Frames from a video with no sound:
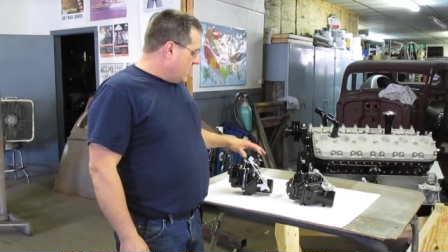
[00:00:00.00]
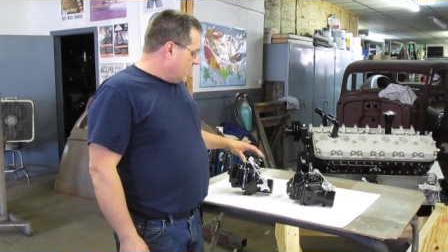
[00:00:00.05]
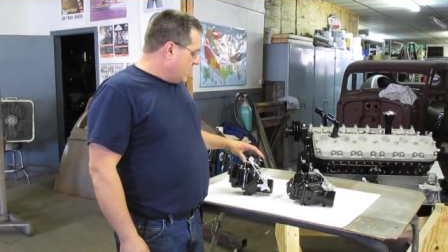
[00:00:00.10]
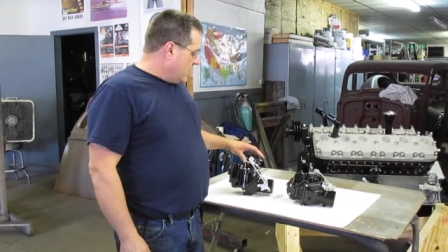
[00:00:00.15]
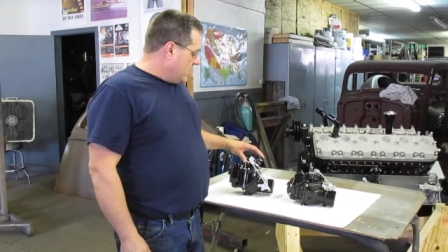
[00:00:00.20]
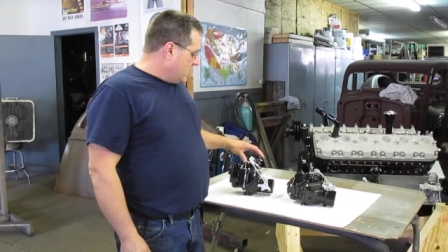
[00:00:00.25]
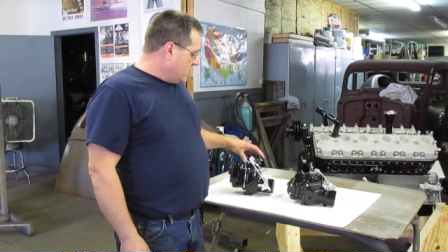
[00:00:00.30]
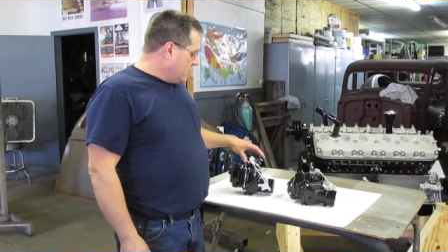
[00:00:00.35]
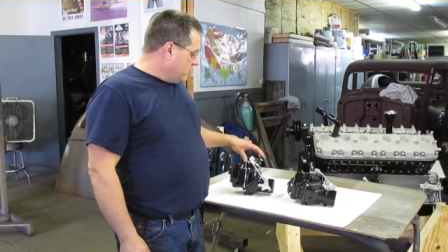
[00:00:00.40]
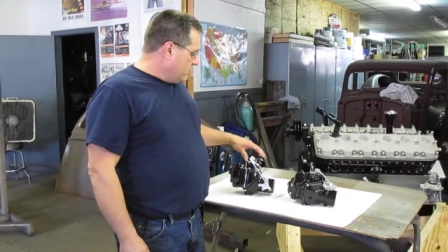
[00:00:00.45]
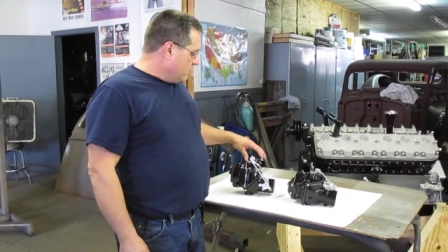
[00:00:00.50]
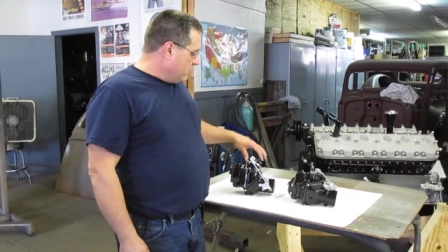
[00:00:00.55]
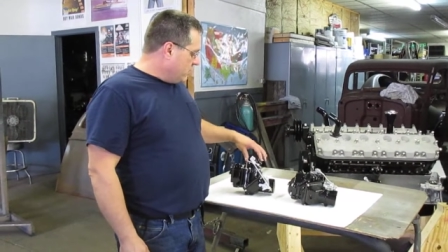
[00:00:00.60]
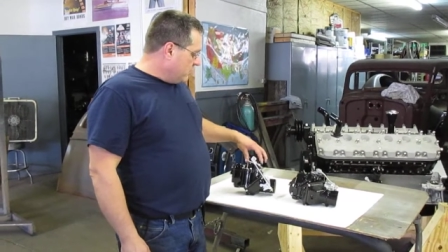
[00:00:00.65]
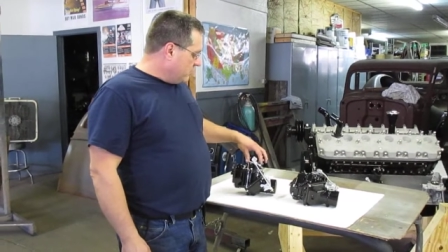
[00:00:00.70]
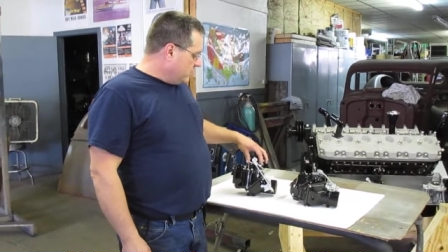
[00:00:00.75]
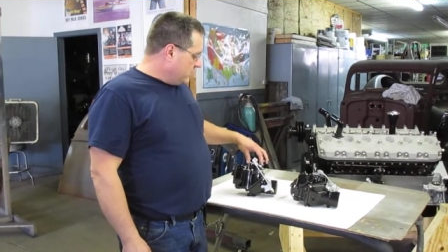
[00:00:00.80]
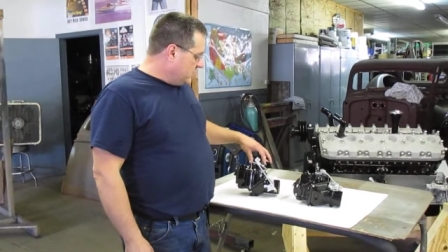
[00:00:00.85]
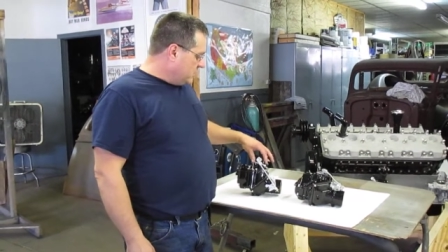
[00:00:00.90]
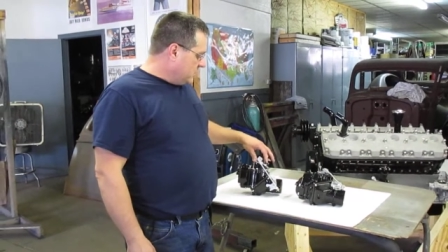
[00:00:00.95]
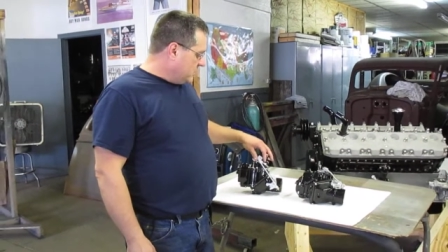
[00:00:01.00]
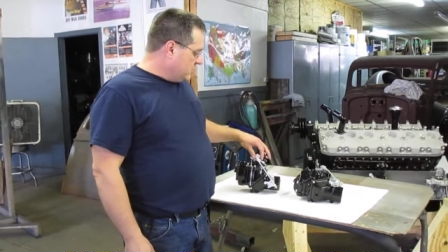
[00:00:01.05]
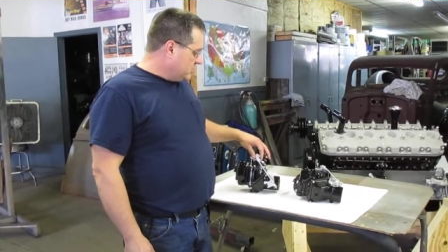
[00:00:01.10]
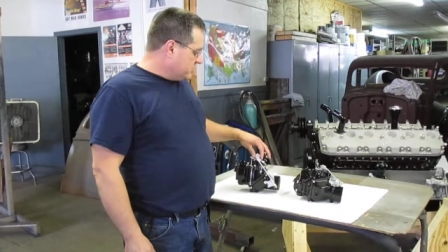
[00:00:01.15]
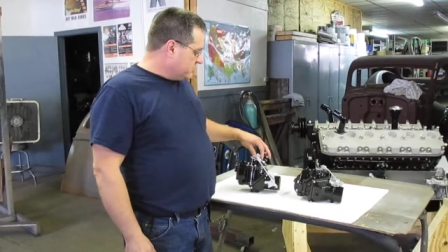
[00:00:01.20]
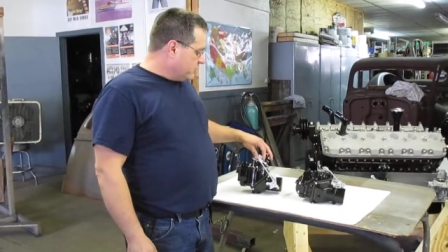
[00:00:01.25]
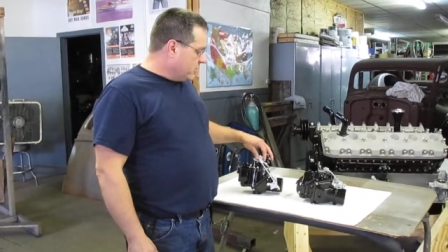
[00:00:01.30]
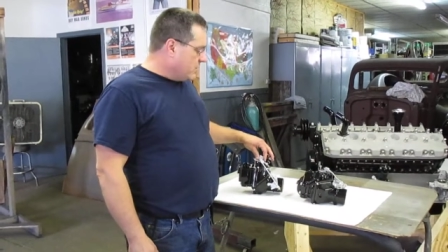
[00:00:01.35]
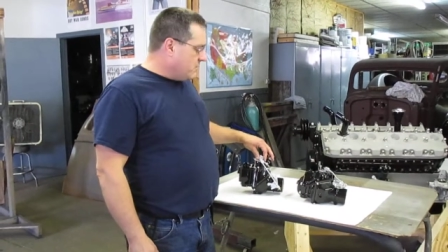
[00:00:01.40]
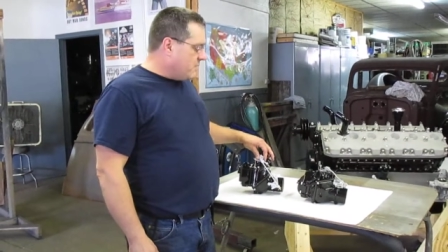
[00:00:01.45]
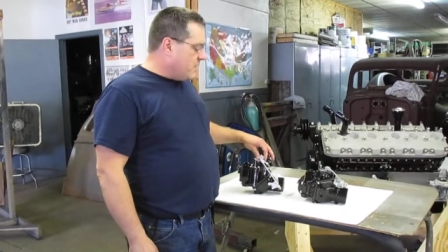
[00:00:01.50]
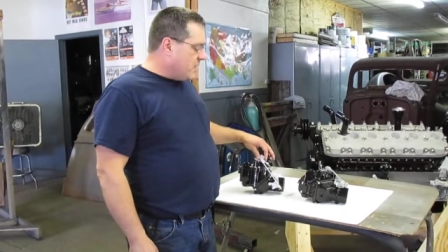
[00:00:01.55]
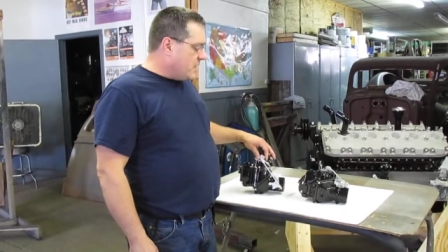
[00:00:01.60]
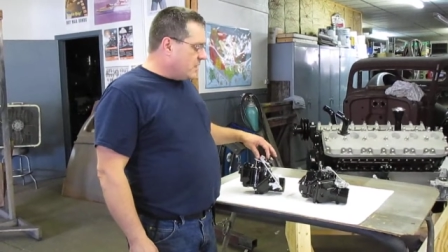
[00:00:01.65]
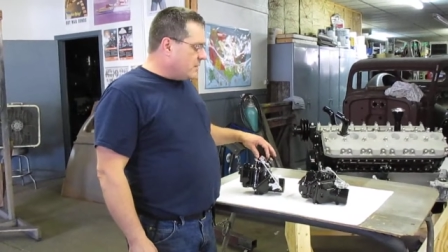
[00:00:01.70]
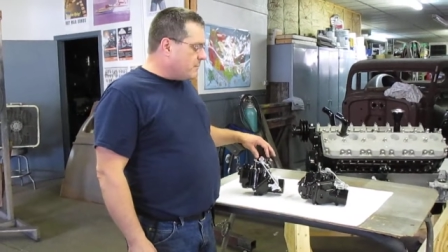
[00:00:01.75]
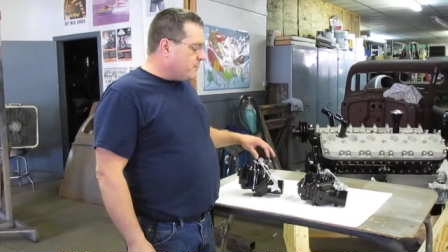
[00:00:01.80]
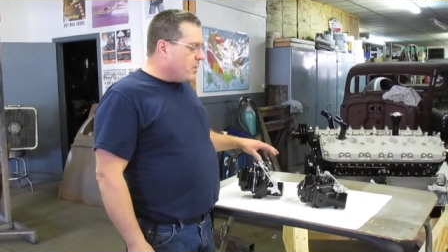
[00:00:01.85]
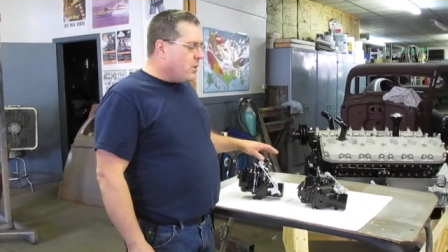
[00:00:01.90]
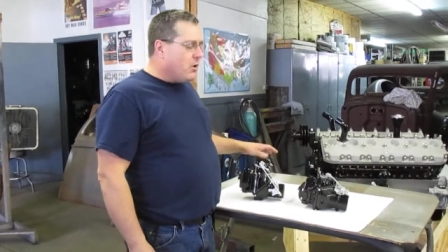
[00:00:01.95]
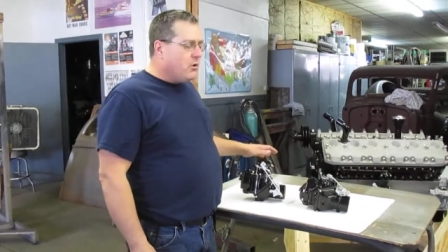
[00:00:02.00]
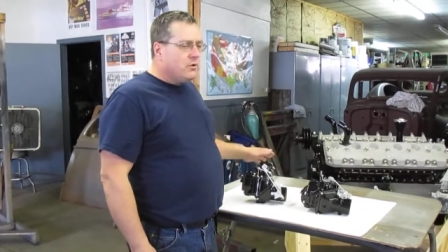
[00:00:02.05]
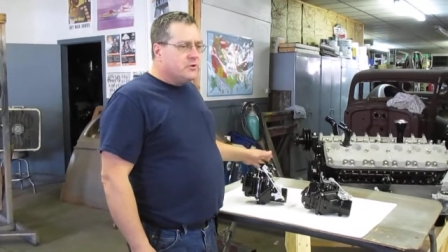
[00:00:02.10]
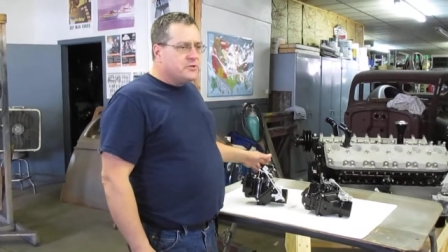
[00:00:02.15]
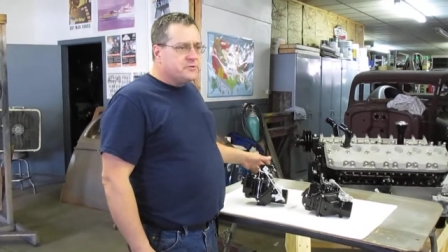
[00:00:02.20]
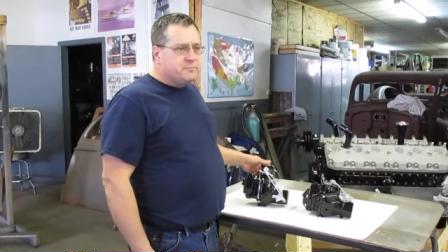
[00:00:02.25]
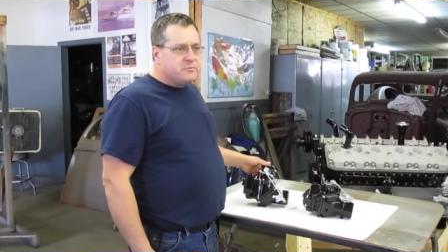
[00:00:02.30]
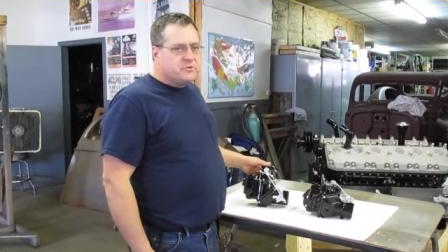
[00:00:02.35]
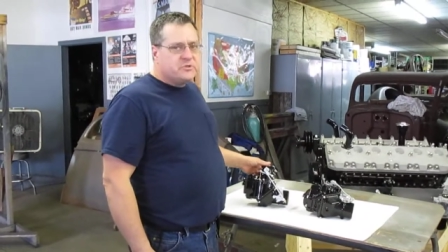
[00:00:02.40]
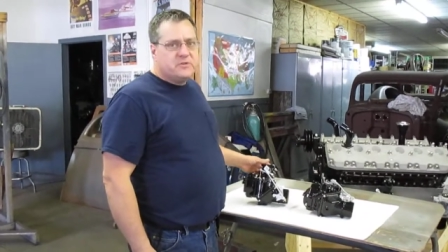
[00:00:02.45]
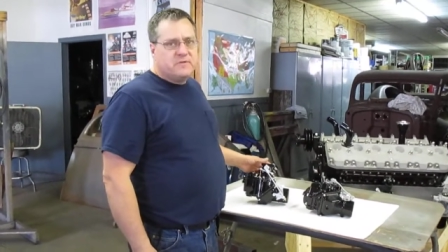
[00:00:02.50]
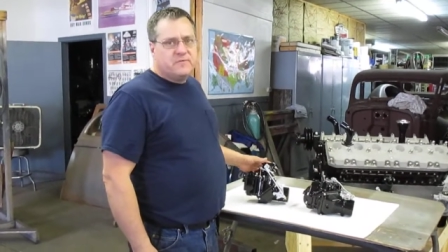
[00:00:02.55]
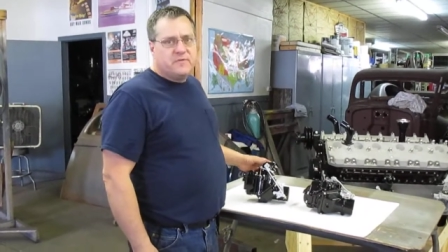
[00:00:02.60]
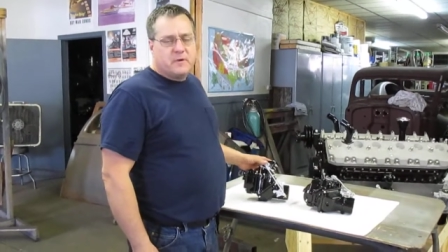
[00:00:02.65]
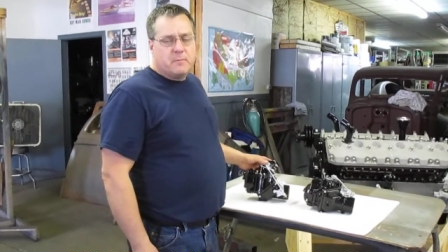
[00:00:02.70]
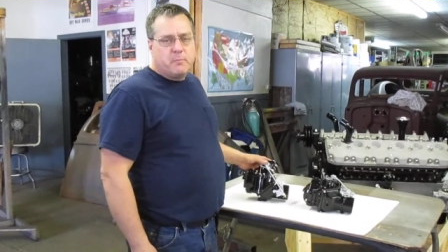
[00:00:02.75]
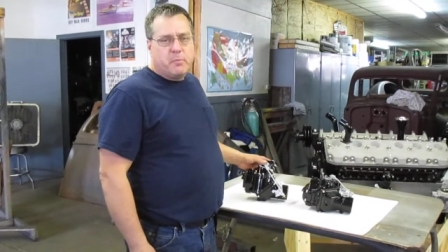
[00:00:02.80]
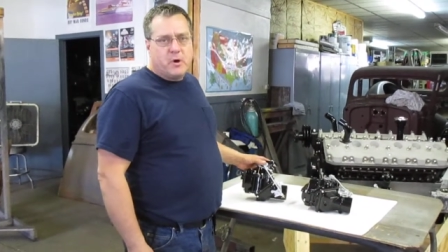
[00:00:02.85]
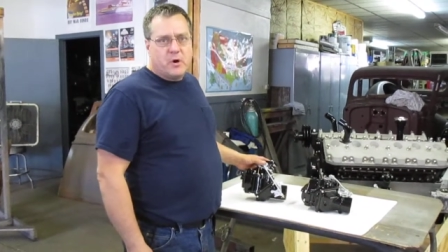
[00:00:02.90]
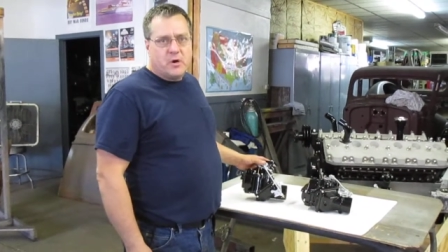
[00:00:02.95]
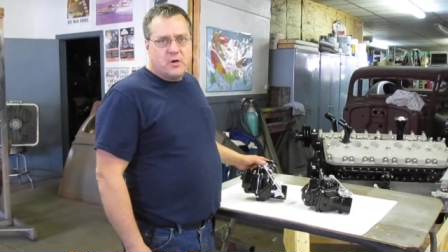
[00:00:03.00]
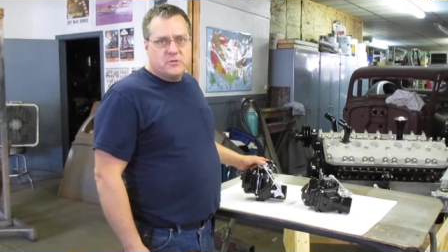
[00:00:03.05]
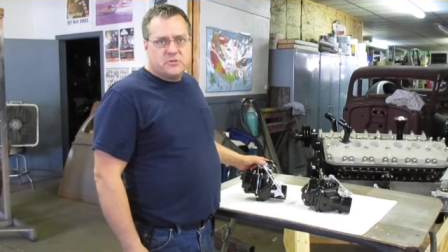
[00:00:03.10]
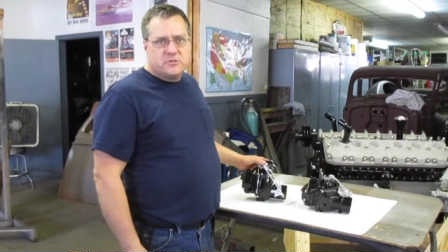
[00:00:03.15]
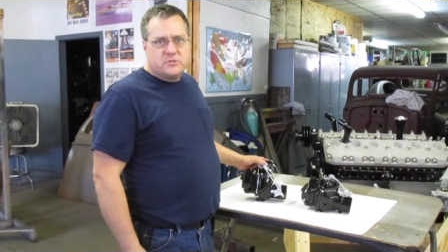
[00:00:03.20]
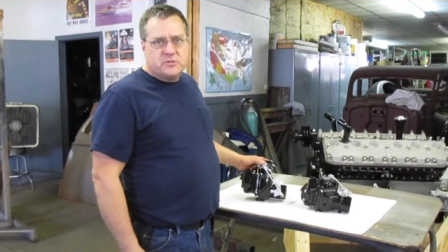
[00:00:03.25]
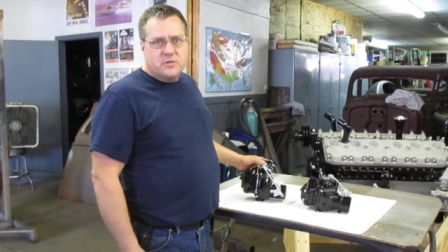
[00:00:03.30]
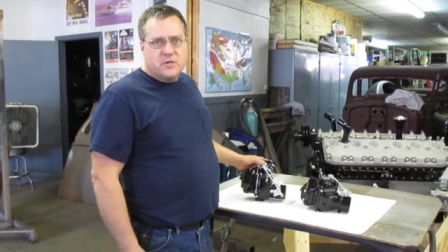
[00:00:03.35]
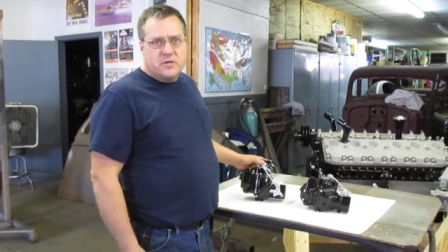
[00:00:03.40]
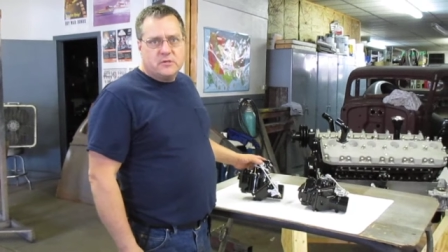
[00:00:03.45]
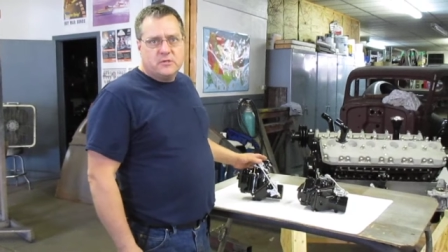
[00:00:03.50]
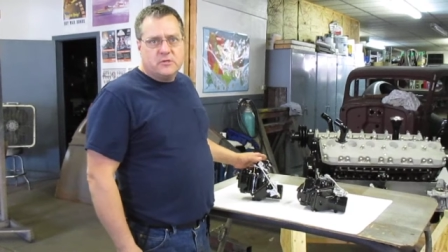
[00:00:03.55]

and what we did is we made up all the specific parts